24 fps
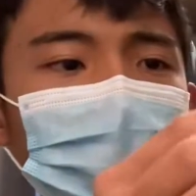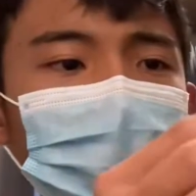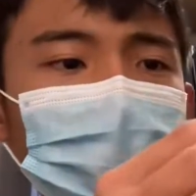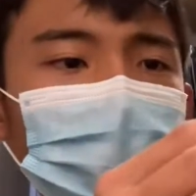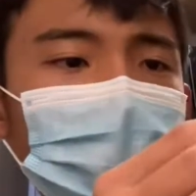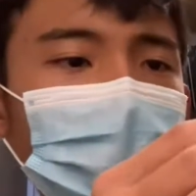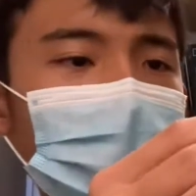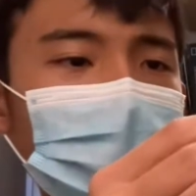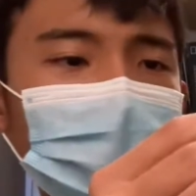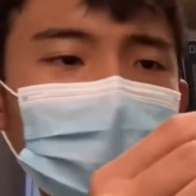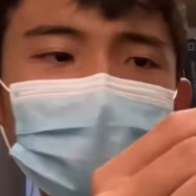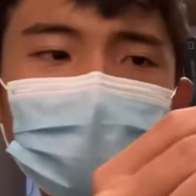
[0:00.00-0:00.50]
I
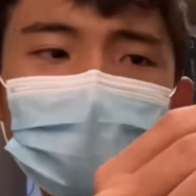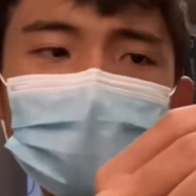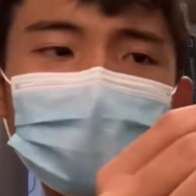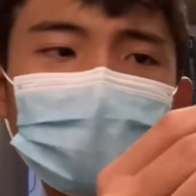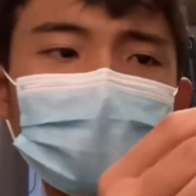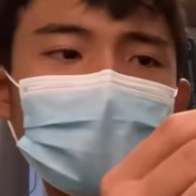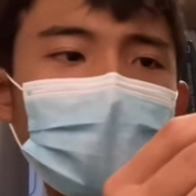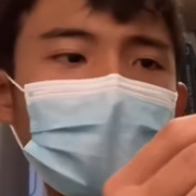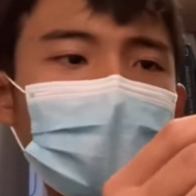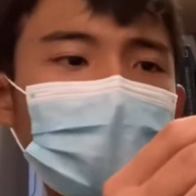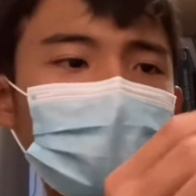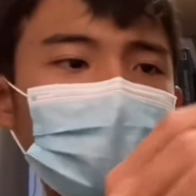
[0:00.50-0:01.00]
don't
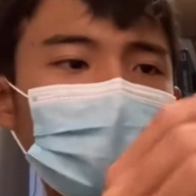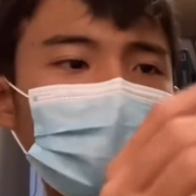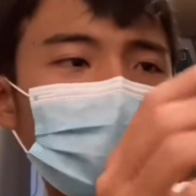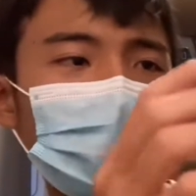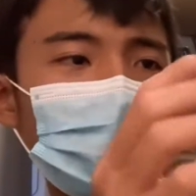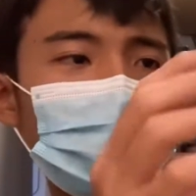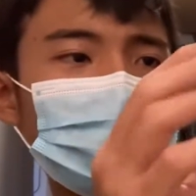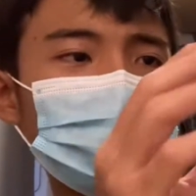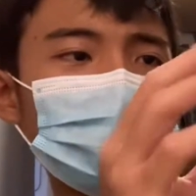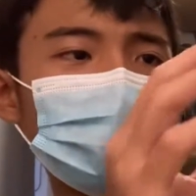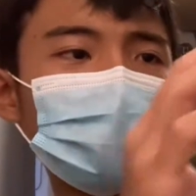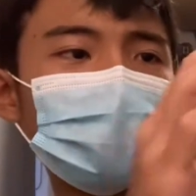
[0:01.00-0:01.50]
have a
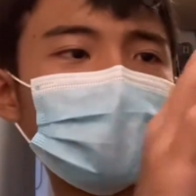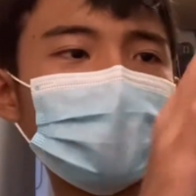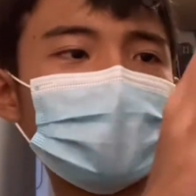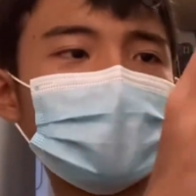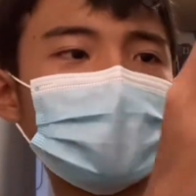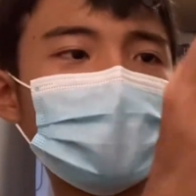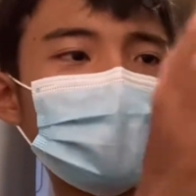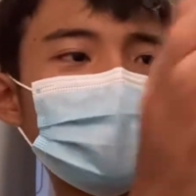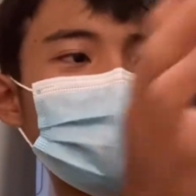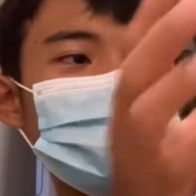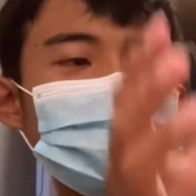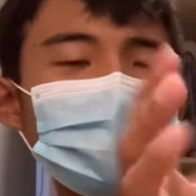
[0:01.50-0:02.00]
problem with the
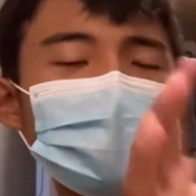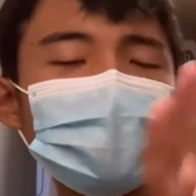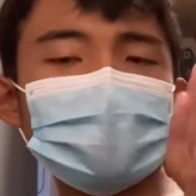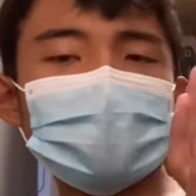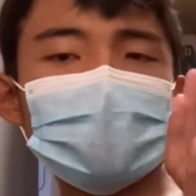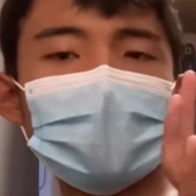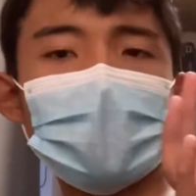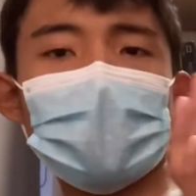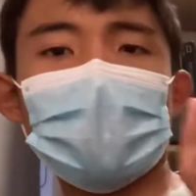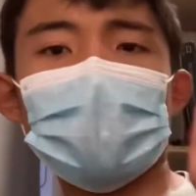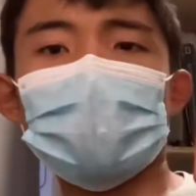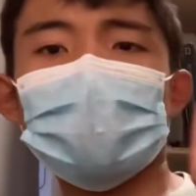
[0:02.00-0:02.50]

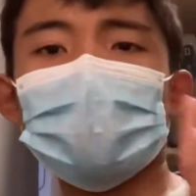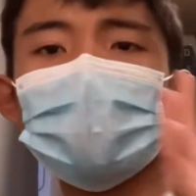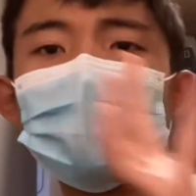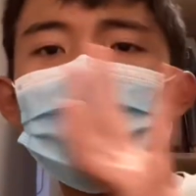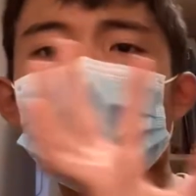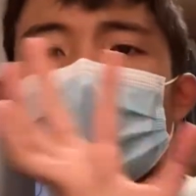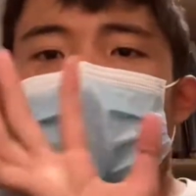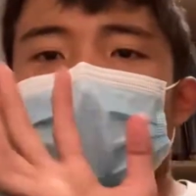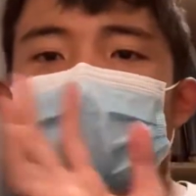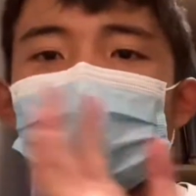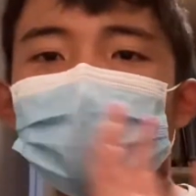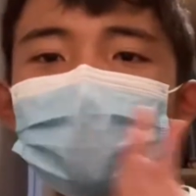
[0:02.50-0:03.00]
detail
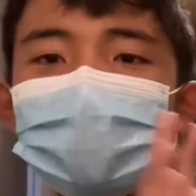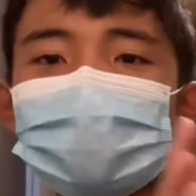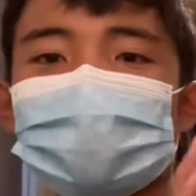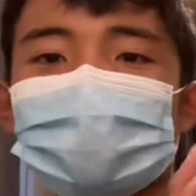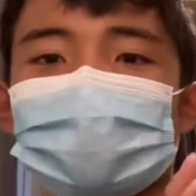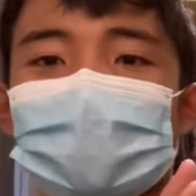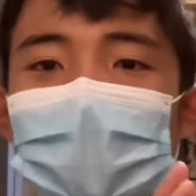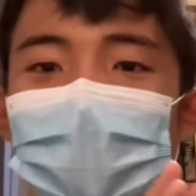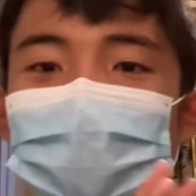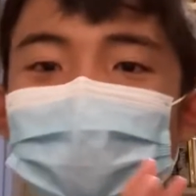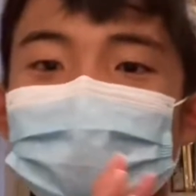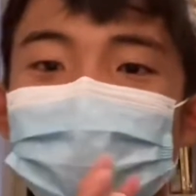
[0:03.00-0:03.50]
of the
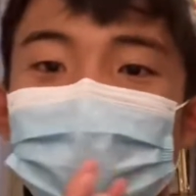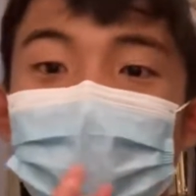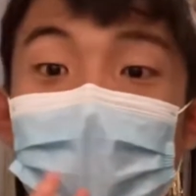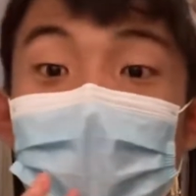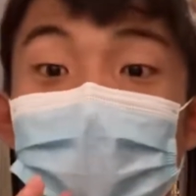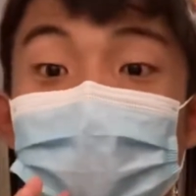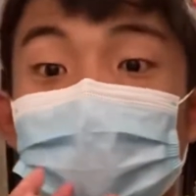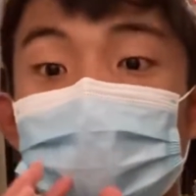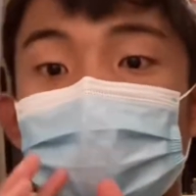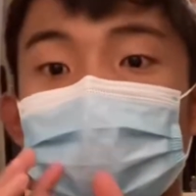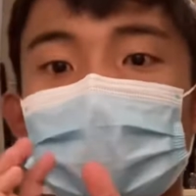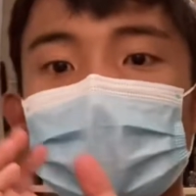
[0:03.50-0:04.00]
sets and the
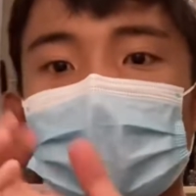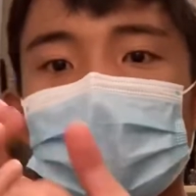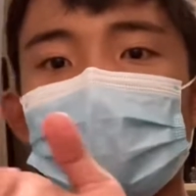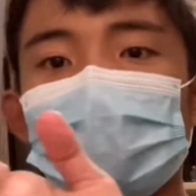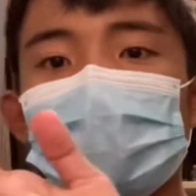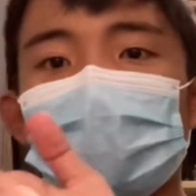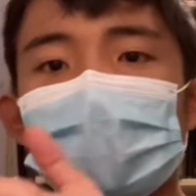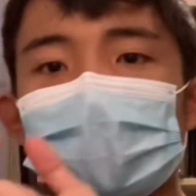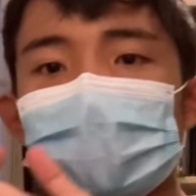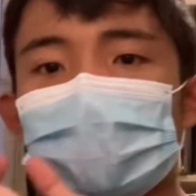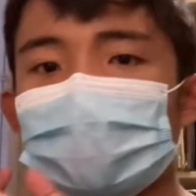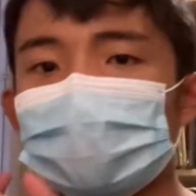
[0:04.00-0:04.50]

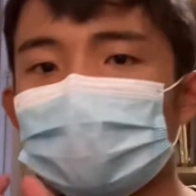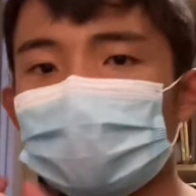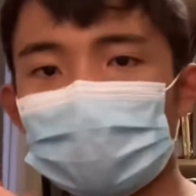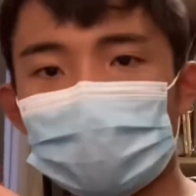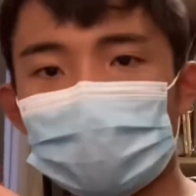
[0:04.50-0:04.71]
minifigures.